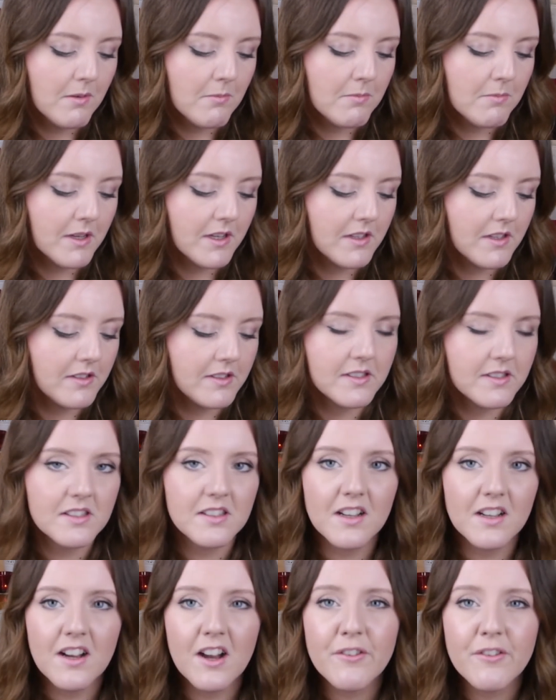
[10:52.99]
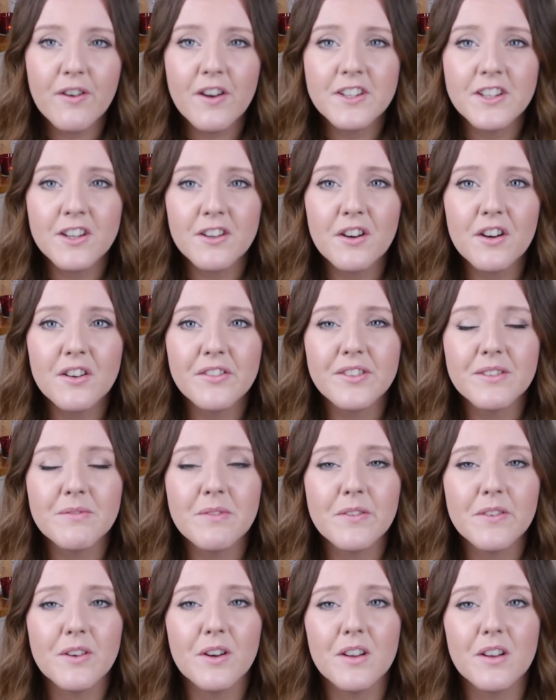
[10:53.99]
because I find a lot of them
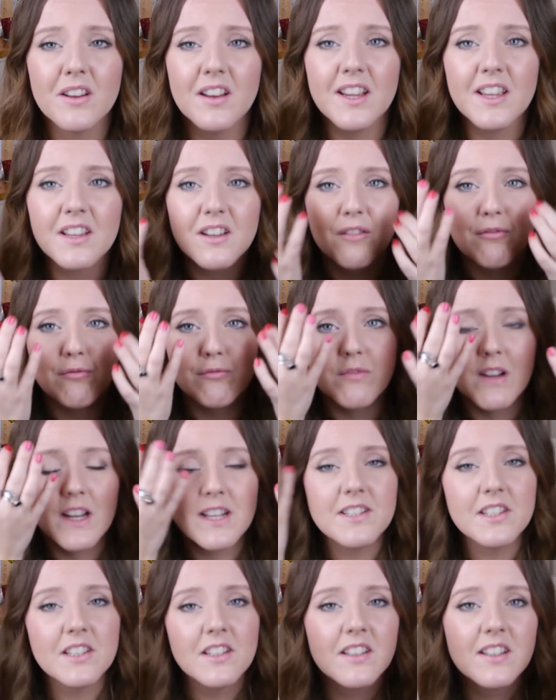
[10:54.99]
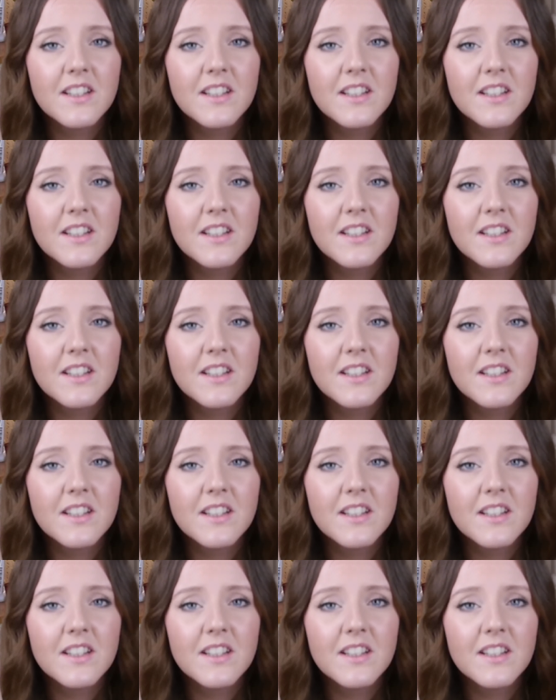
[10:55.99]
have got like red